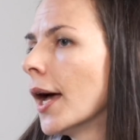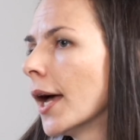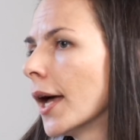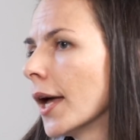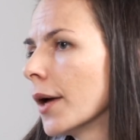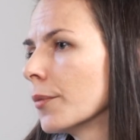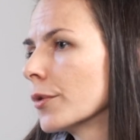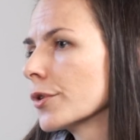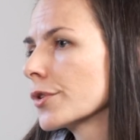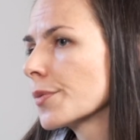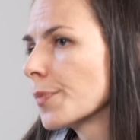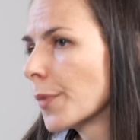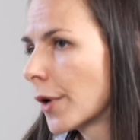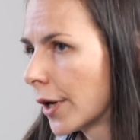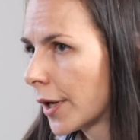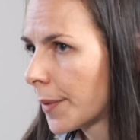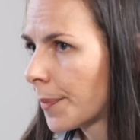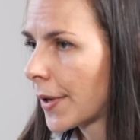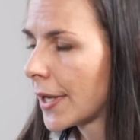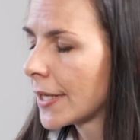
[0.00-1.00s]
And what
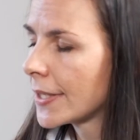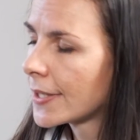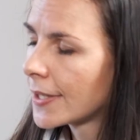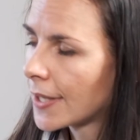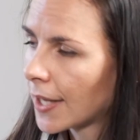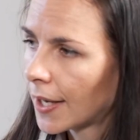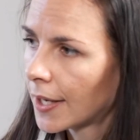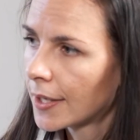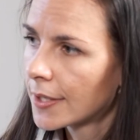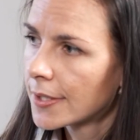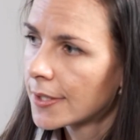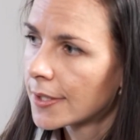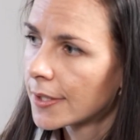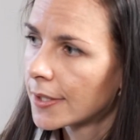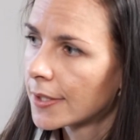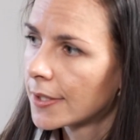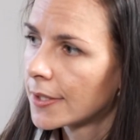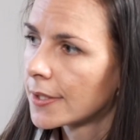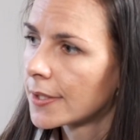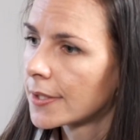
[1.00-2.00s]
Smartie Pants does,
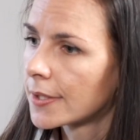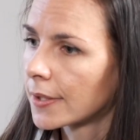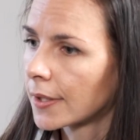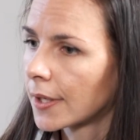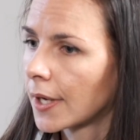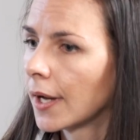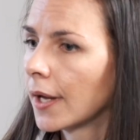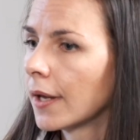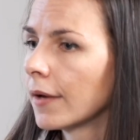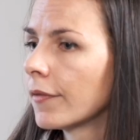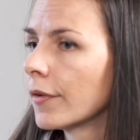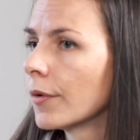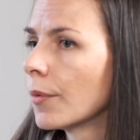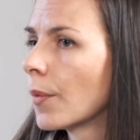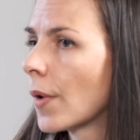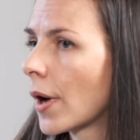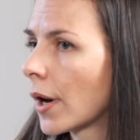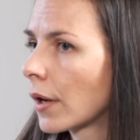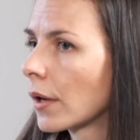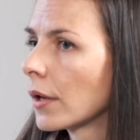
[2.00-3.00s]
it's a kind of a
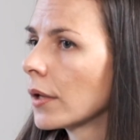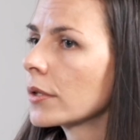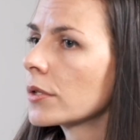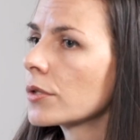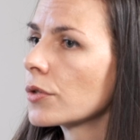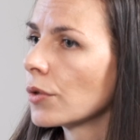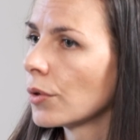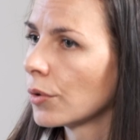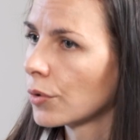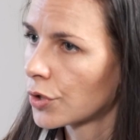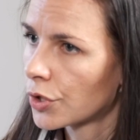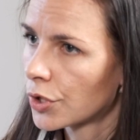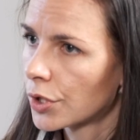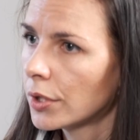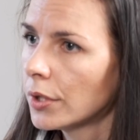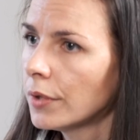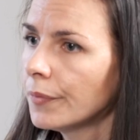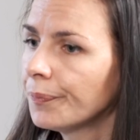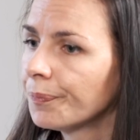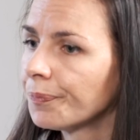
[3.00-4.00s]
one-click
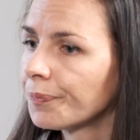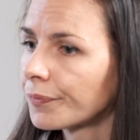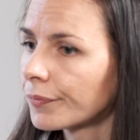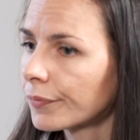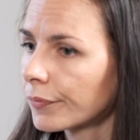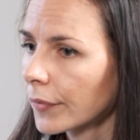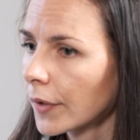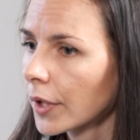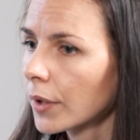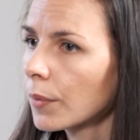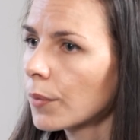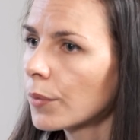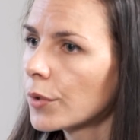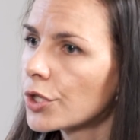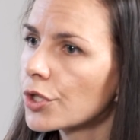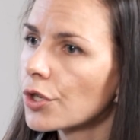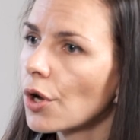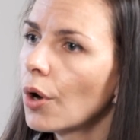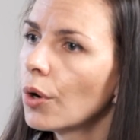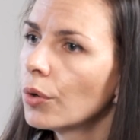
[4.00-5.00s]
solution
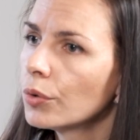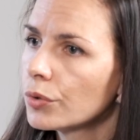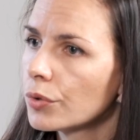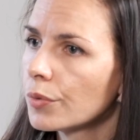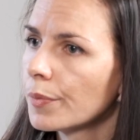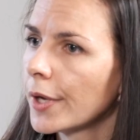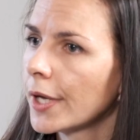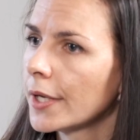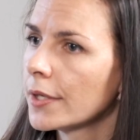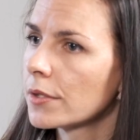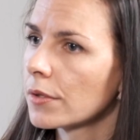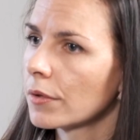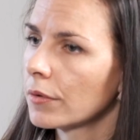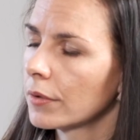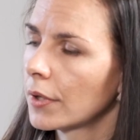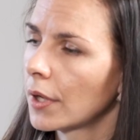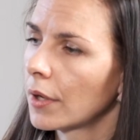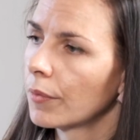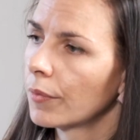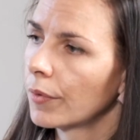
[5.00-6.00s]
which automates all
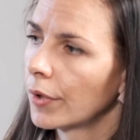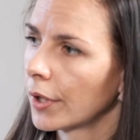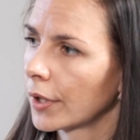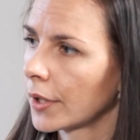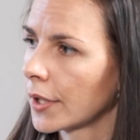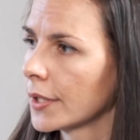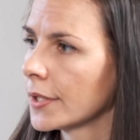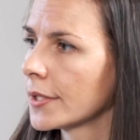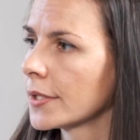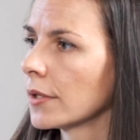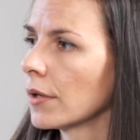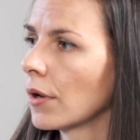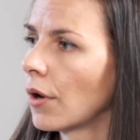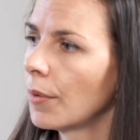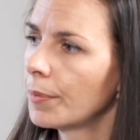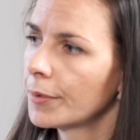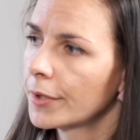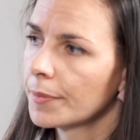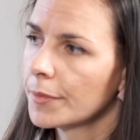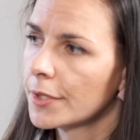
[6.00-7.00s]
that work. It's an
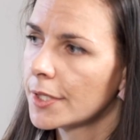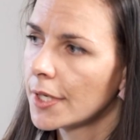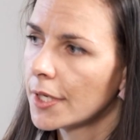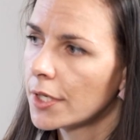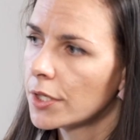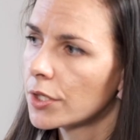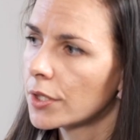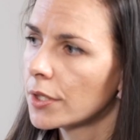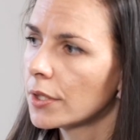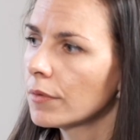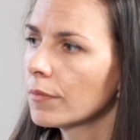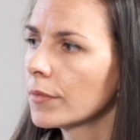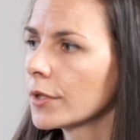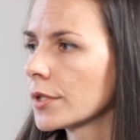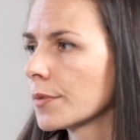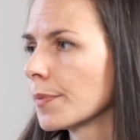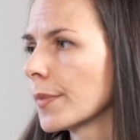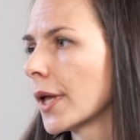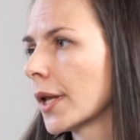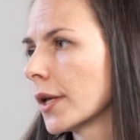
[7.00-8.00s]
optimization
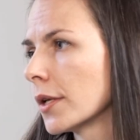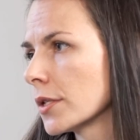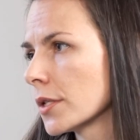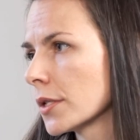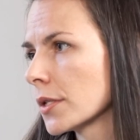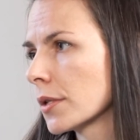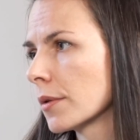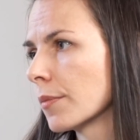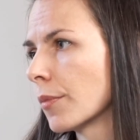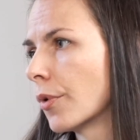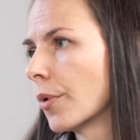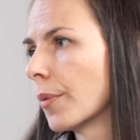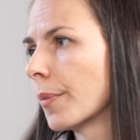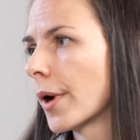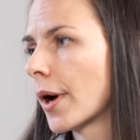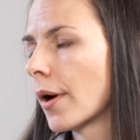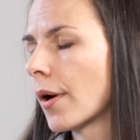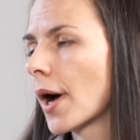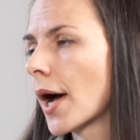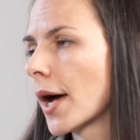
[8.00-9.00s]
which manages the
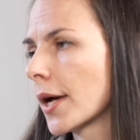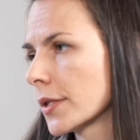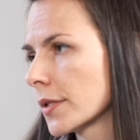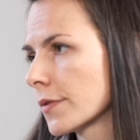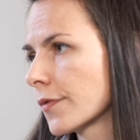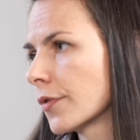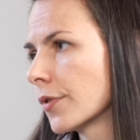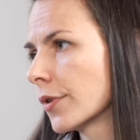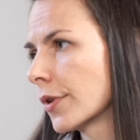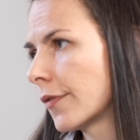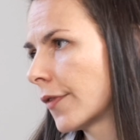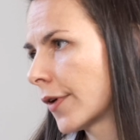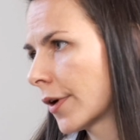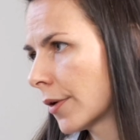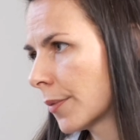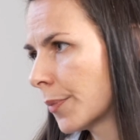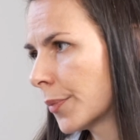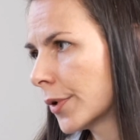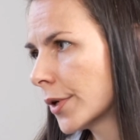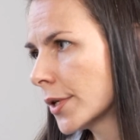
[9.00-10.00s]
mobile ads for
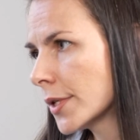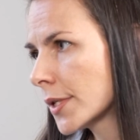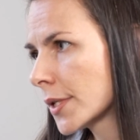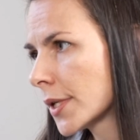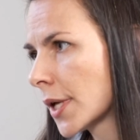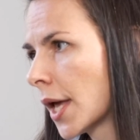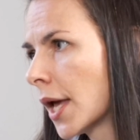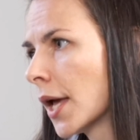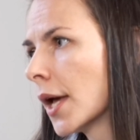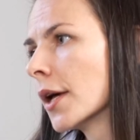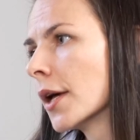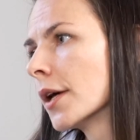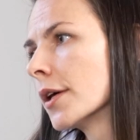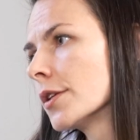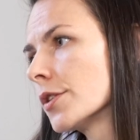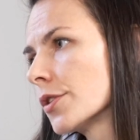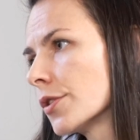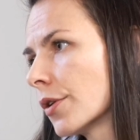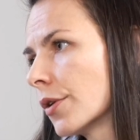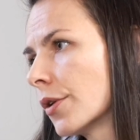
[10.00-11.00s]
developers.
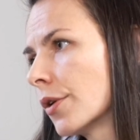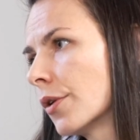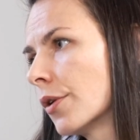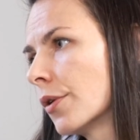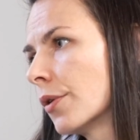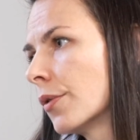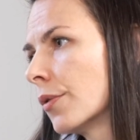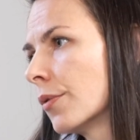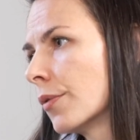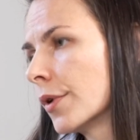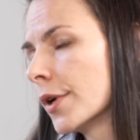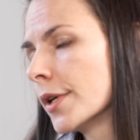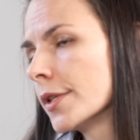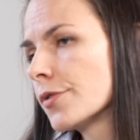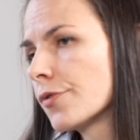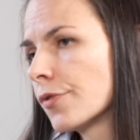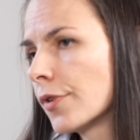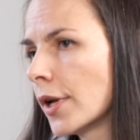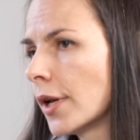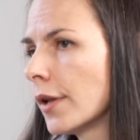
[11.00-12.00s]
So
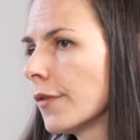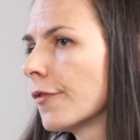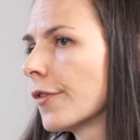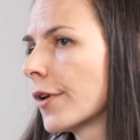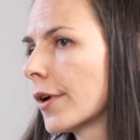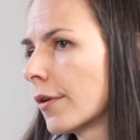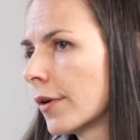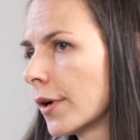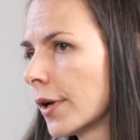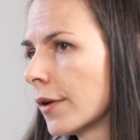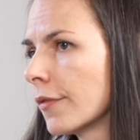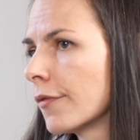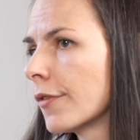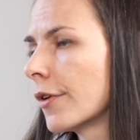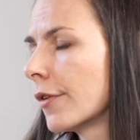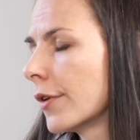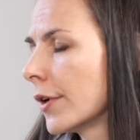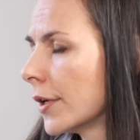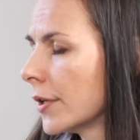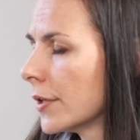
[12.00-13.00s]
it's really very,
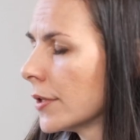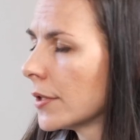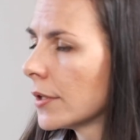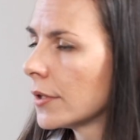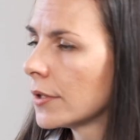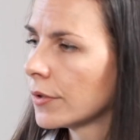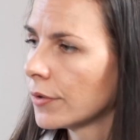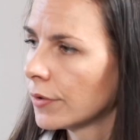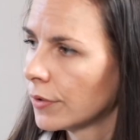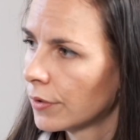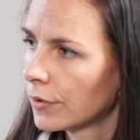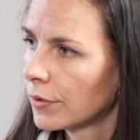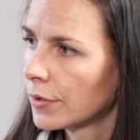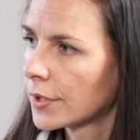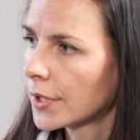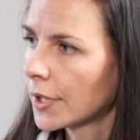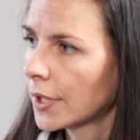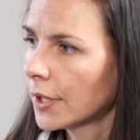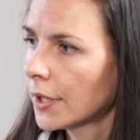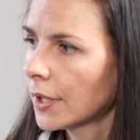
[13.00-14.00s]
very easy to
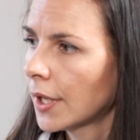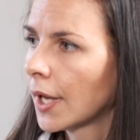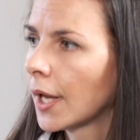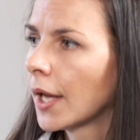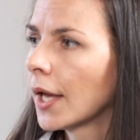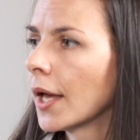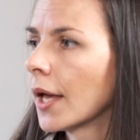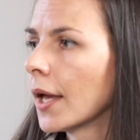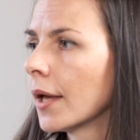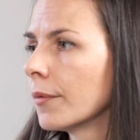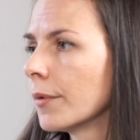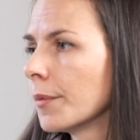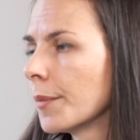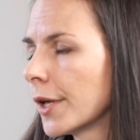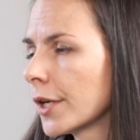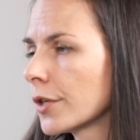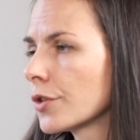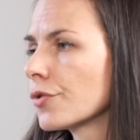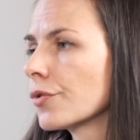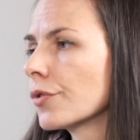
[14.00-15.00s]
use it. And we
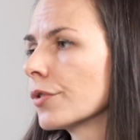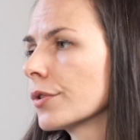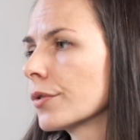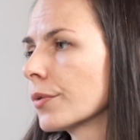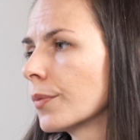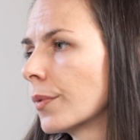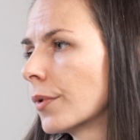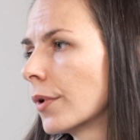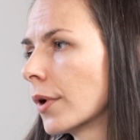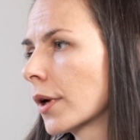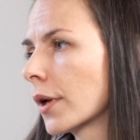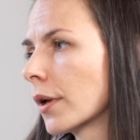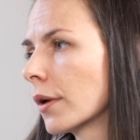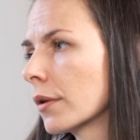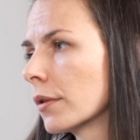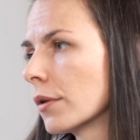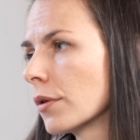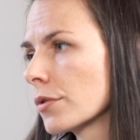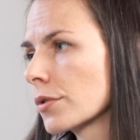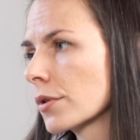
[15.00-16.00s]
make sure to work in
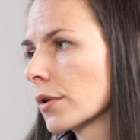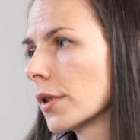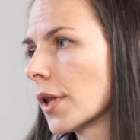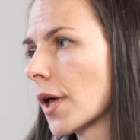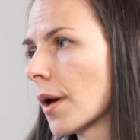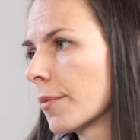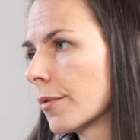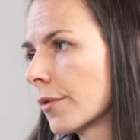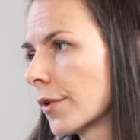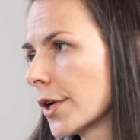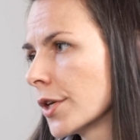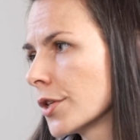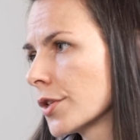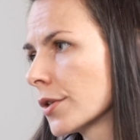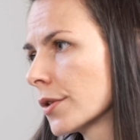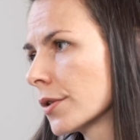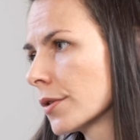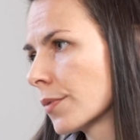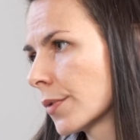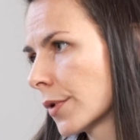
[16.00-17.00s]
close
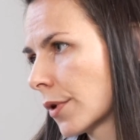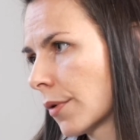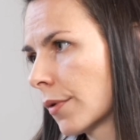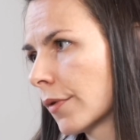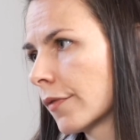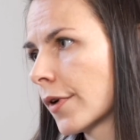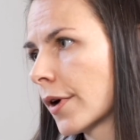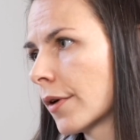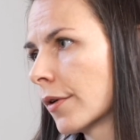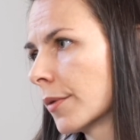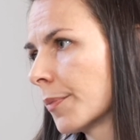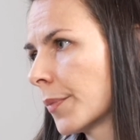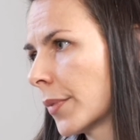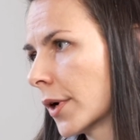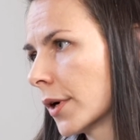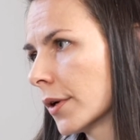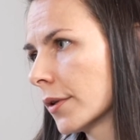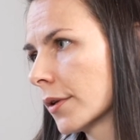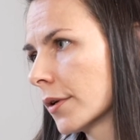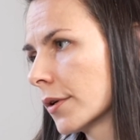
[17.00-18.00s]
collaborations with all of our
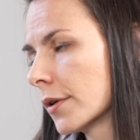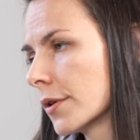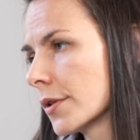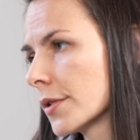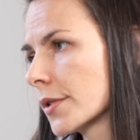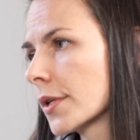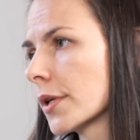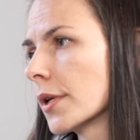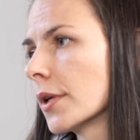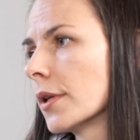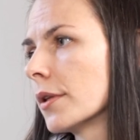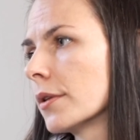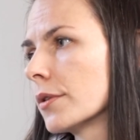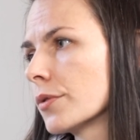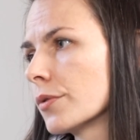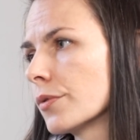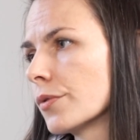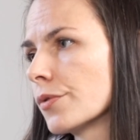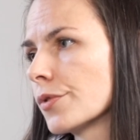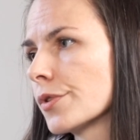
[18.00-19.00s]
partners and
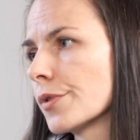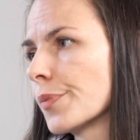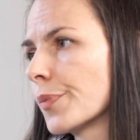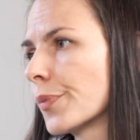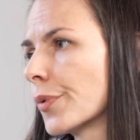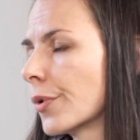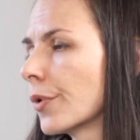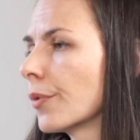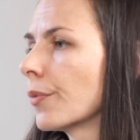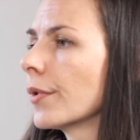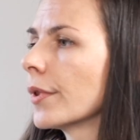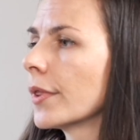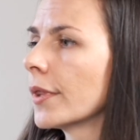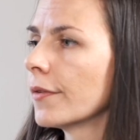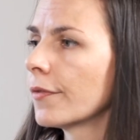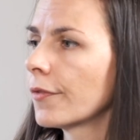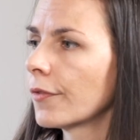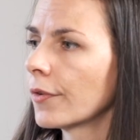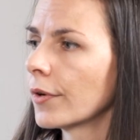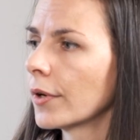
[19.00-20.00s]
to support with
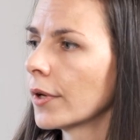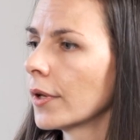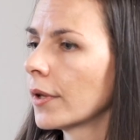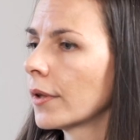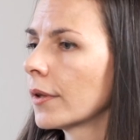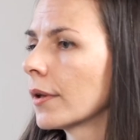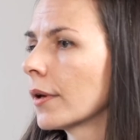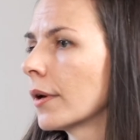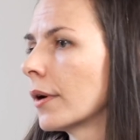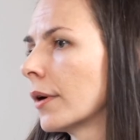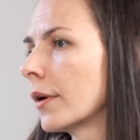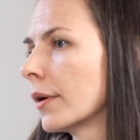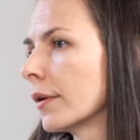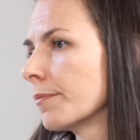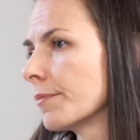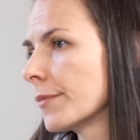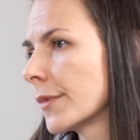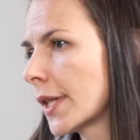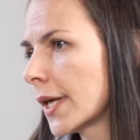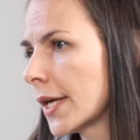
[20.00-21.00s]
different
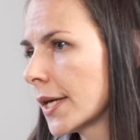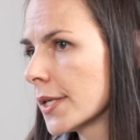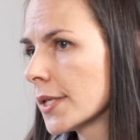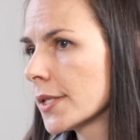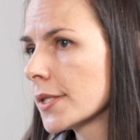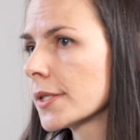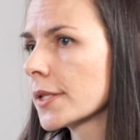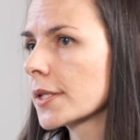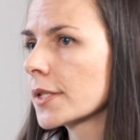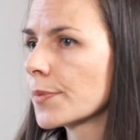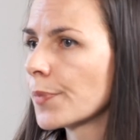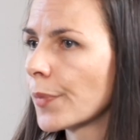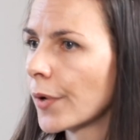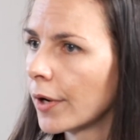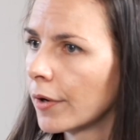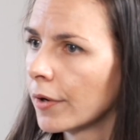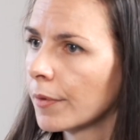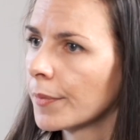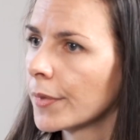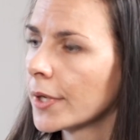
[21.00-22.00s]
tests,
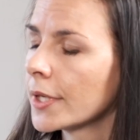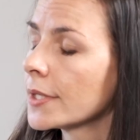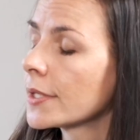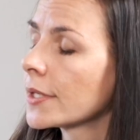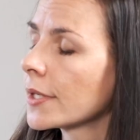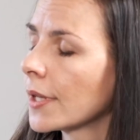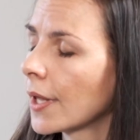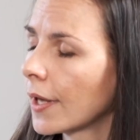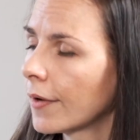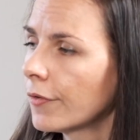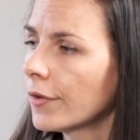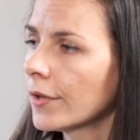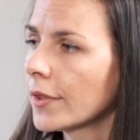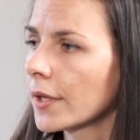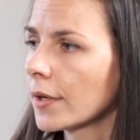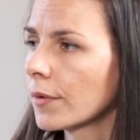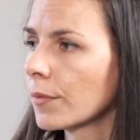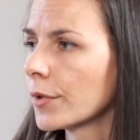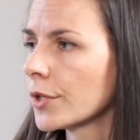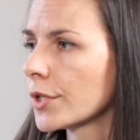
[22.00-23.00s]
experiments, and
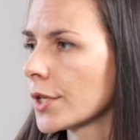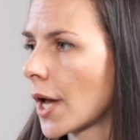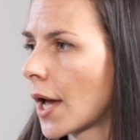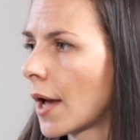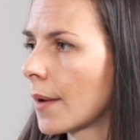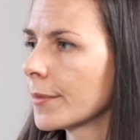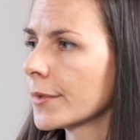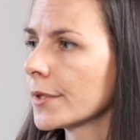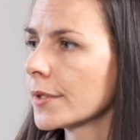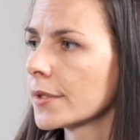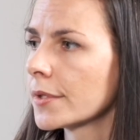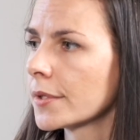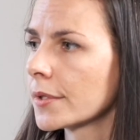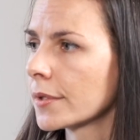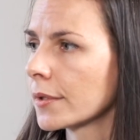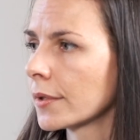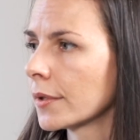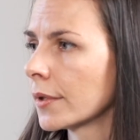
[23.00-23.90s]
everything which happens